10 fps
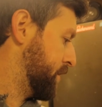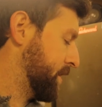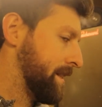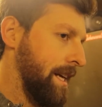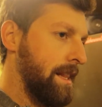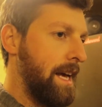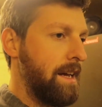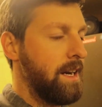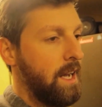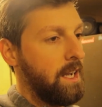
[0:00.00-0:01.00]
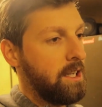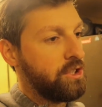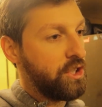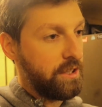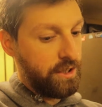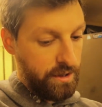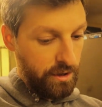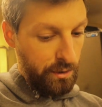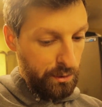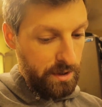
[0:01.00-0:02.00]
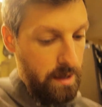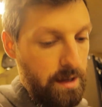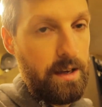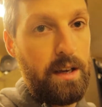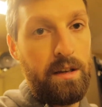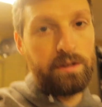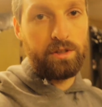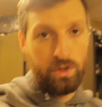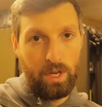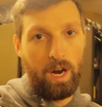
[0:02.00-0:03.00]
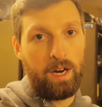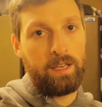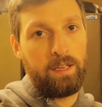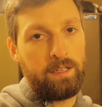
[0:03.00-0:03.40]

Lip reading: She said that she just used the stock